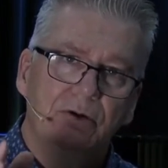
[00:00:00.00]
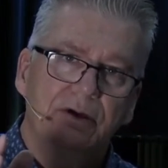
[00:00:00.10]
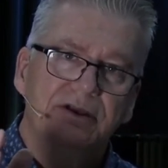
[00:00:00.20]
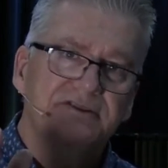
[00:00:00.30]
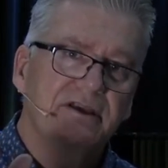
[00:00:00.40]

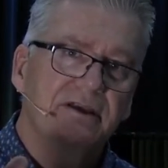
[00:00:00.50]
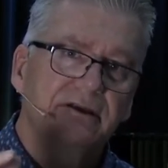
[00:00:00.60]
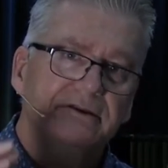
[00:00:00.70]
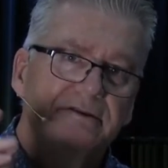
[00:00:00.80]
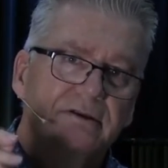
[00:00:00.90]
Is
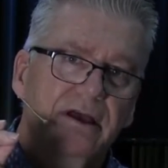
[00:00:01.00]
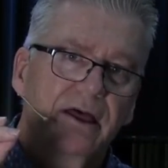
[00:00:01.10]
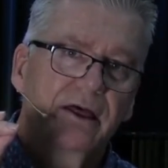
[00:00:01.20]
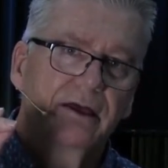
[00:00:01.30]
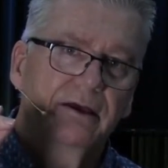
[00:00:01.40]
there
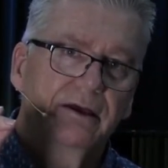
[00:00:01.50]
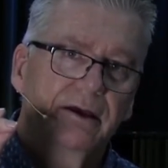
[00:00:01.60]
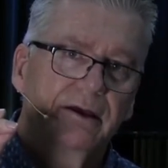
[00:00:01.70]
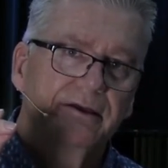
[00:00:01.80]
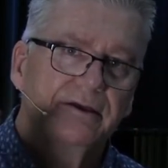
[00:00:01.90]

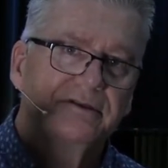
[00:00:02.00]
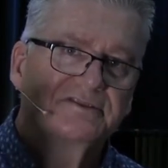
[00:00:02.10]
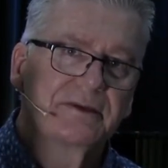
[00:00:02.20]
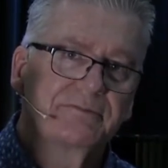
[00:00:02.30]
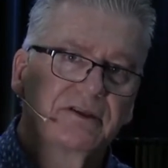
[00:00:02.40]

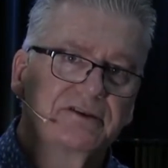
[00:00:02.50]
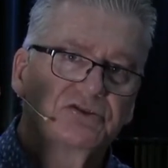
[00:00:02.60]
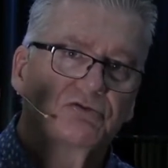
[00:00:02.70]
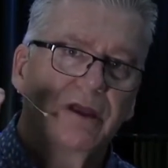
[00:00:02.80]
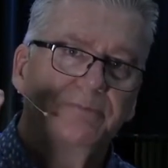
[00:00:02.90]
something that has
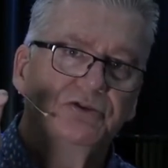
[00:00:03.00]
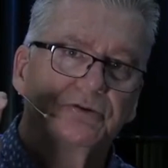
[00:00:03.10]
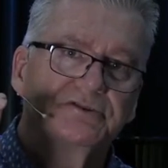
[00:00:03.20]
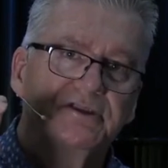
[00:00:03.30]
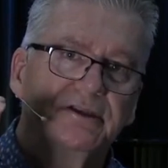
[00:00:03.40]
grabbed your
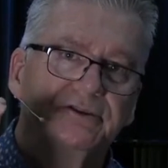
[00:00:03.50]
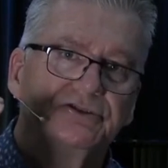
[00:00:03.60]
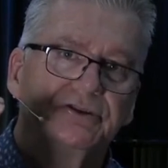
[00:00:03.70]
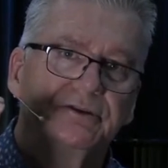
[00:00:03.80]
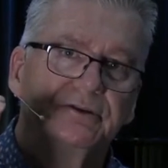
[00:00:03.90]

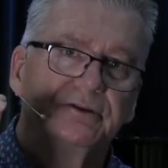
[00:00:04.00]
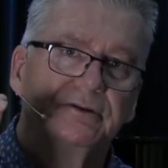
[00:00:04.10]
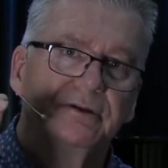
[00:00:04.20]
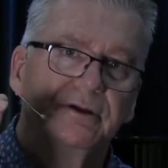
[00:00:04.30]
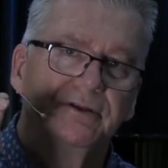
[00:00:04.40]
attention
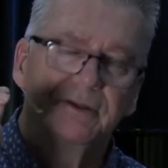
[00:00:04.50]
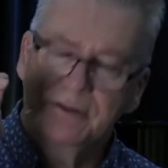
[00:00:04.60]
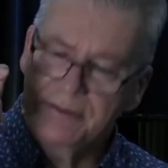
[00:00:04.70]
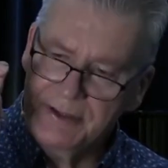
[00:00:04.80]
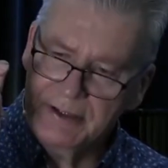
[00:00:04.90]
that
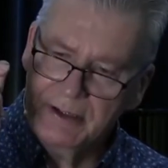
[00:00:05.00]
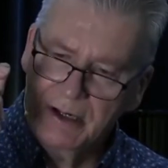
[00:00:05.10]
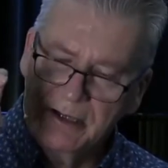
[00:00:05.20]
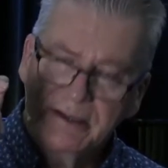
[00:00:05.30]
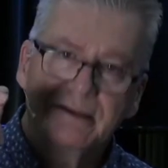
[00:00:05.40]
you think,
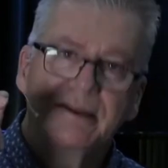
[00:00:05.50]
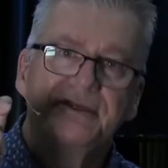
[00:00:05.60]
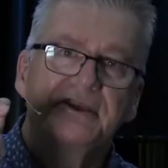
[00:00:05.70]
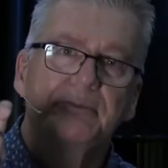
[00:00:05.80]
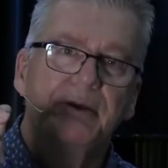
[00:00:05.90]
I need to
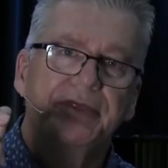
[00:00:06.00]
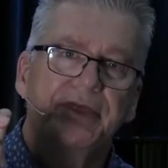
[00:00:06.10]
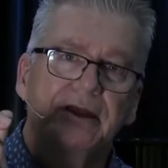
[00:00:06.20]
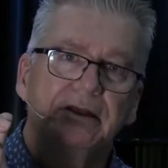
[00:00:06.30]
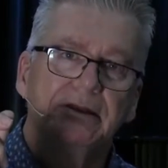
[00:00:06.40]
think about
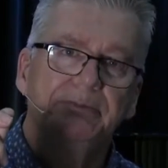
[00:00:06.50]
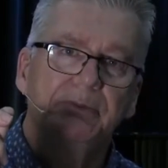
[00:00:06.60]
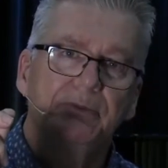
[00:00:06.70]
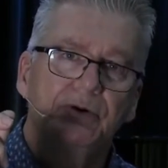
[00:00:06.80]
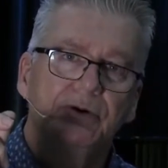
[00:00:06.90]
that a little bit
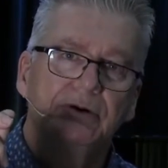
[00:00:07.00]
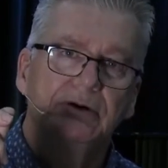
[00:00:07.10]
more?